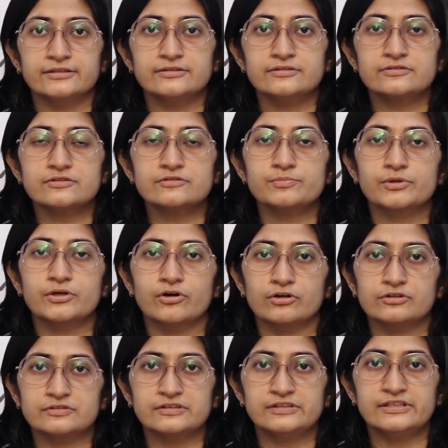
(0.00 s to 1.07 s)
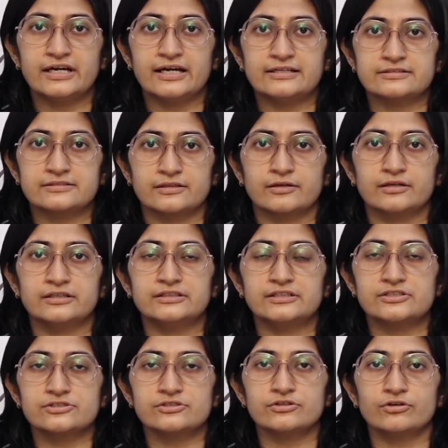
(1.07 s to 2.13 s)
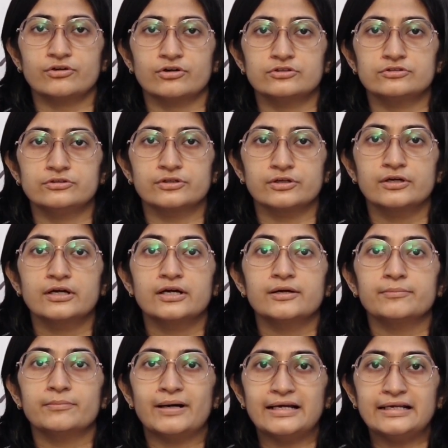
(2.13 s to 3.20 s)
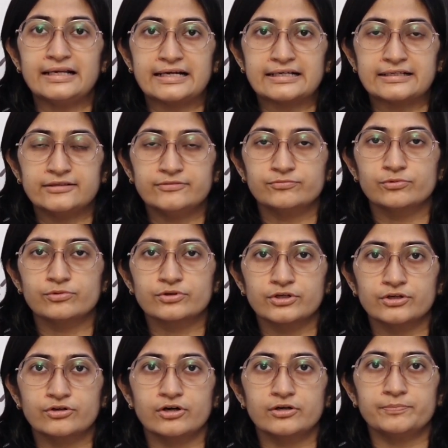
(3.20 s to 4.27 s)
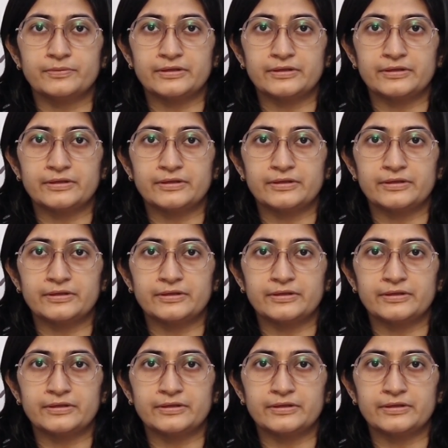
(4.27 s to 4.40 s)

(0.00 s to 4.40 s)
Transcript: This is because he has a condition called bilateral vocal cord